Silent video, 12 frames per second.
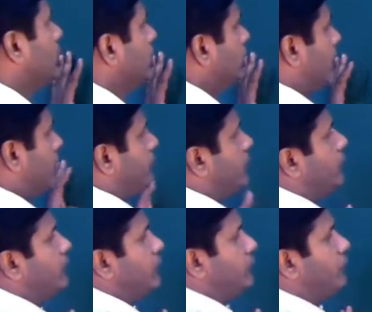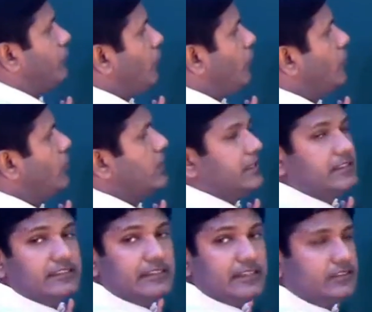You got 54,
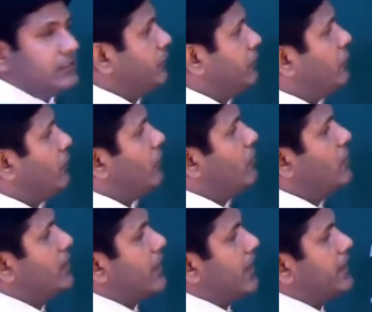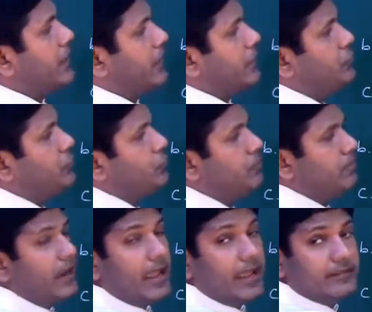64, and then you got 2
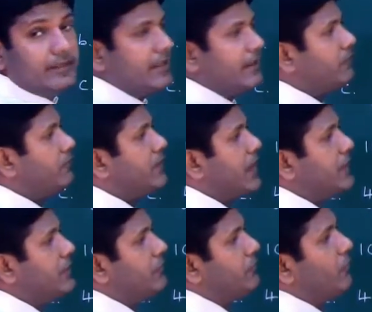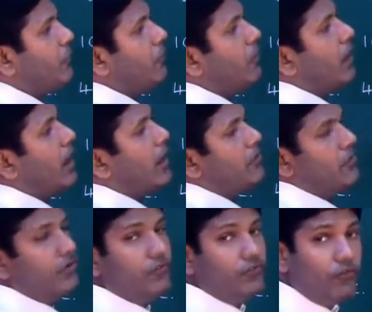blanks, and then 94,
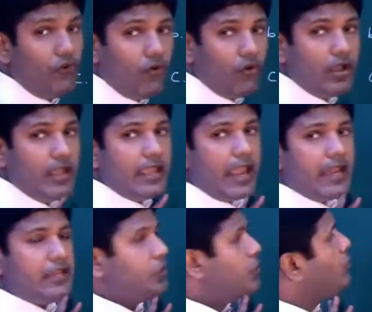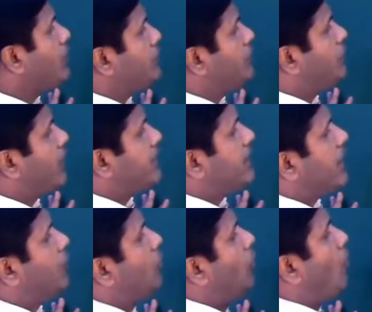104, and you want to find
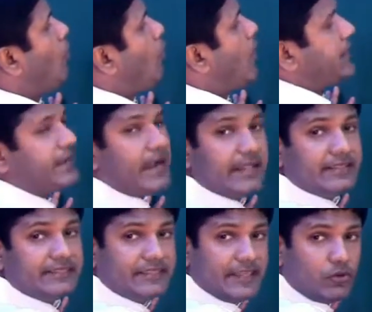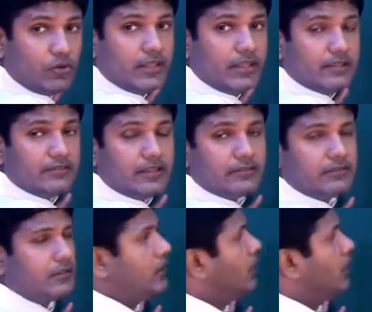out what kind of sequence this is.